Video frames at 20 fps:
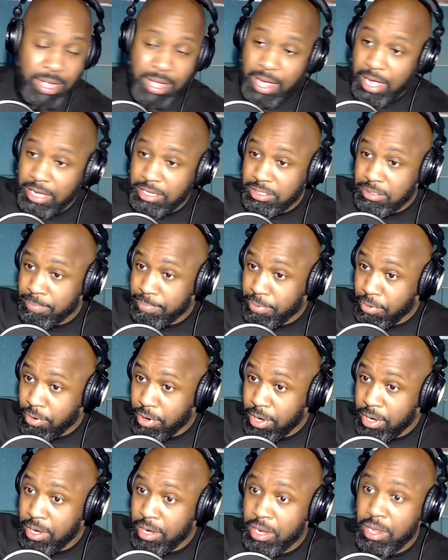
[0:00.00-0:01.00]
I
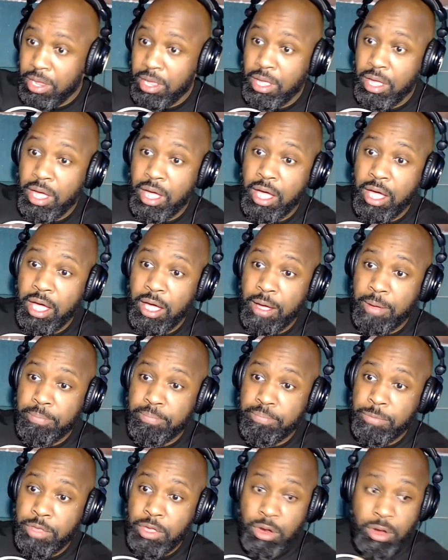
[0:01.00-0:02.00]
support
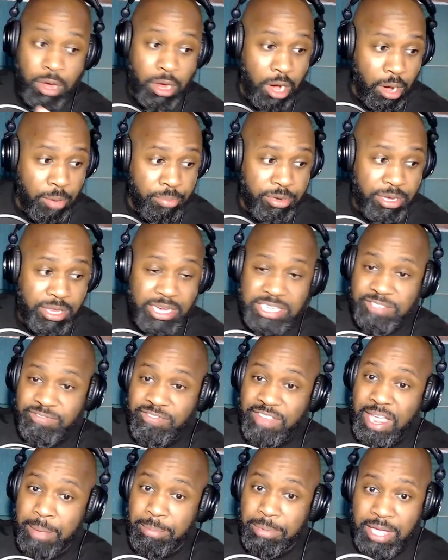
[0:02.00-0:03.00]
Arbery and his
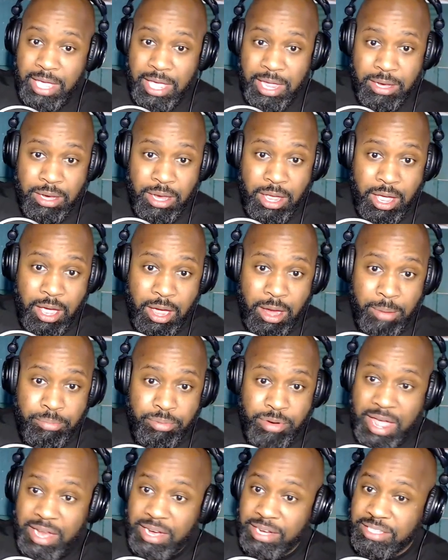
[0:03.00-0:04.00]
family, and
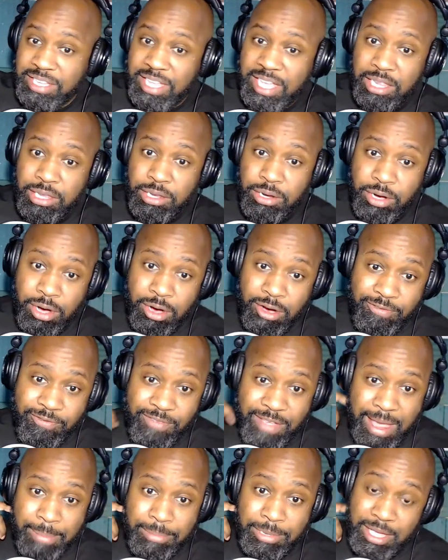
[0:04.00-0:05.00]
Breonna Taylor and her
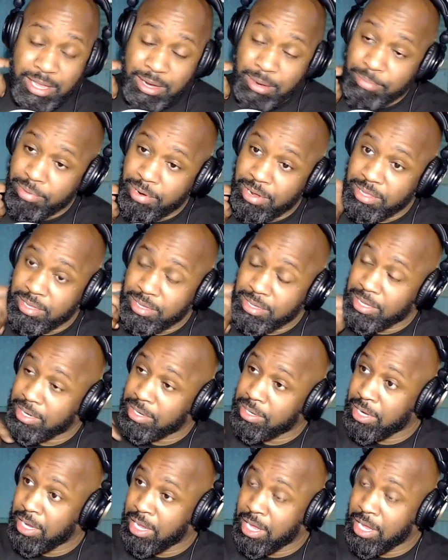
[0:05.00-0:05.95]
family, and a brother in